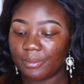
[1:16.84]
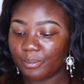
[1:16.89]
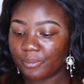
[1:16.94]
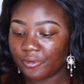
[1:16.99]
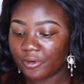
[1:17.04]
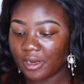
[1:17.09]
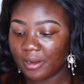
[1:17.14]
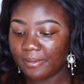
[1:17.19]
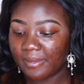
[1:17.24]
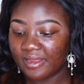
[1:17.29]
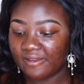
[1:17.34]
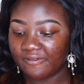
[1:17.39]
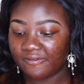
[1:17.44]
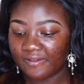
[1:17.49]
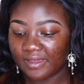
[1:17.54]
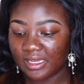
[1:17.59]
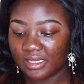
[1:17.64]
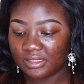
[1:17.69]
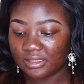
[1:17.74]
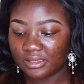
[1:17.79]
prime my
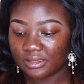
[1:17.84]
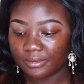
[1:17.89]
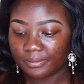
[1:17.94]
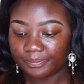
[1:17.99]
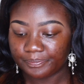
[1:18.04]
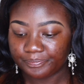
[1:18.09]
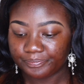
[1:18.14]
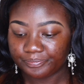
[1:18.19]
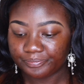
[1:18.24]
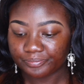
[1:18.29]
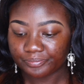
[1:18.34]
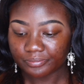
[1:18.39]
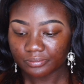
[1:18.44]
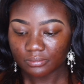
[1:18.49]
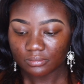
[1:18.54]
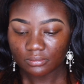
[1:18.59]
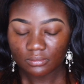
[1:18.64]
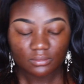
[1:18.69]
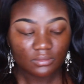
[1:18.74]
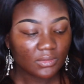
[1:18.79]
face,
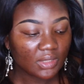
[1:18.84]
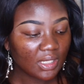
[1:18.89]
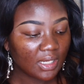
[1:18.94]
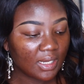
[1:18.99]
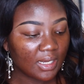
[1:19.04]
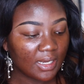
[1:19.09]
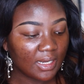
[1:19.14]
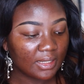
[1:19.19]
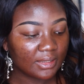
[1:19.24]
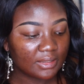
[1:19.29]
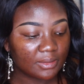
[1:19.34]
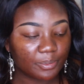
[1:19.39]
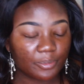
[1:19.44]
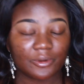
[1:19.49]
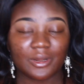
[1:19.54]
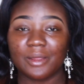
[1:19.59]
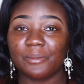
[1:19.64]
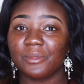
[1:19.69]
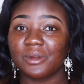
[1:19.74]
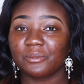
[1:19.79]
and the
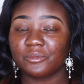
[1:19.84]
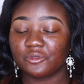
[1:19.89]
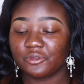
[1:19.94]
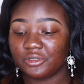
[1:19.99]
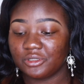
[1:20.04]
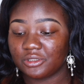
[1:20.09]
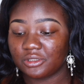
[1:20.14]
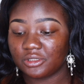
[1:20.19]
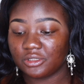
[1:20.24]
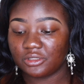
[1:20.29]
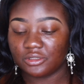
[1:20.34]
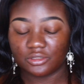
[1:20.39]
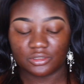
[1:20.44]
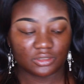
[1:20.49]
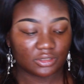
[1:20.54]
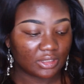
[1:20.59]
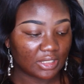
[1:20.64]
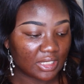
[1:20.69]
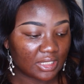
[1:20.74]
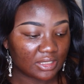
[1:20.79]
primer I'm going to use
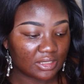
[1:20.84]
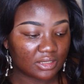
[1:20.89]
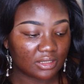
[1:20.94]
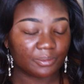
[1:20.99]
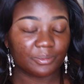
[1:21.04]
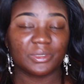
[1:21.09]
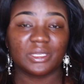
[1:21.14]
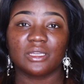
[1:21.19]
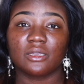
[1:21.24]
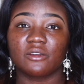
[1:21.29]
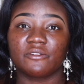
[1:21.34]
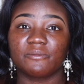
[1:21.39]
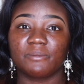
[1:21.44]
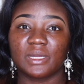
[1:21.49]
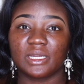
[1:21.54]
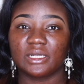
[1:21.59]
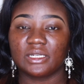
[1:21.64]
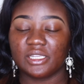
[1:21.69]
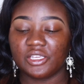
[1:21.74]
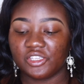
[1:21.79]
today is the Makeup
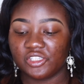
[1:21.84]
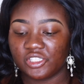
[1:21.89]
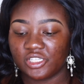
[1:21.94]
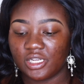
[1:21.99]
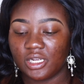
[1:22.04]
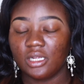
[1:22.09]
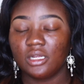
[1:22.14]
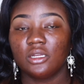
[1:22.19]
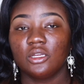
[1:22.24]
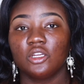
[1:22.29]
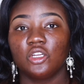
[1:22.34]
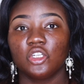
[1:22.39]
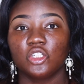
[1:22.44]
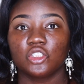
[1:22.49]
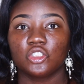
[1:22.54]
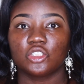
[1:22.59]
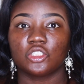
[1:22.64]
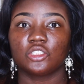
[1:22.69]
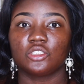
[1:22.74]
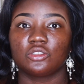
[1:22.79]
Magnesia,
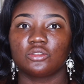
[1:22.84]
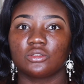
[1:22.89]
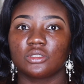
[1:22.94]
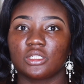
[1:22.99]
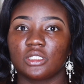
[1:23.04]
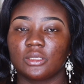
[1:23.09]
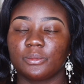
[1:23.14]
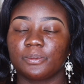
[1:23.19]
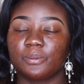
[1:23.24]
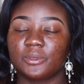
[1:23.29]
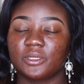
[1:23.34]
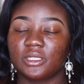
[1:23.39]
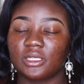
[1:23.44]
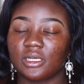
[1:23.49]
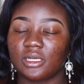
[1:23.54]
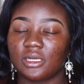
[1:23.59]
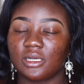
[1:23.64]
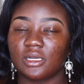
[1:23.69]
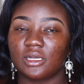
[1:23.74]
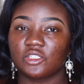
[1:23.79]
just to keep
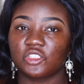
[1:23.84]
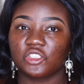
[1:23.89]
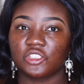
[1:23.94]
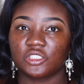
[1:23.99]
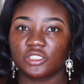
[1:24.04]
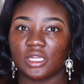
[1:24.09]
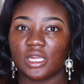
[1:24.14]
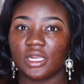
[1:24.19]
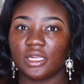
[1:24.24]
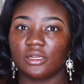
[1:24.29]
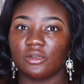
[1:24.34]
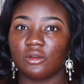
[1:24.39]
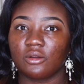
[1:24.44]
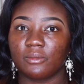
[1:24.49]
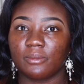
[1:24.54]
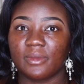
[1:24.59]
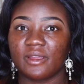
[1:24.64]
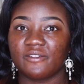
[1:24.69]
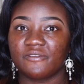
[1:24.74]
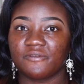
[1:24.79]
the shine
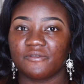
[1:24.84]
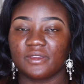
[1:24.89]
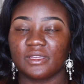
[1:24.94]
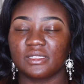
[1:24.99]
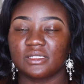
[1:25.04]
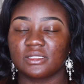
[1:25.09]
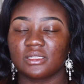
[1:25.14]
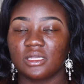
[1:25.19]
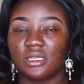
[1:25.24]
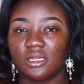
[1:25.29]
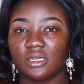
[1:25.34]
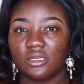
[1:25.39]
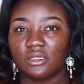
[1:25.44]
on my face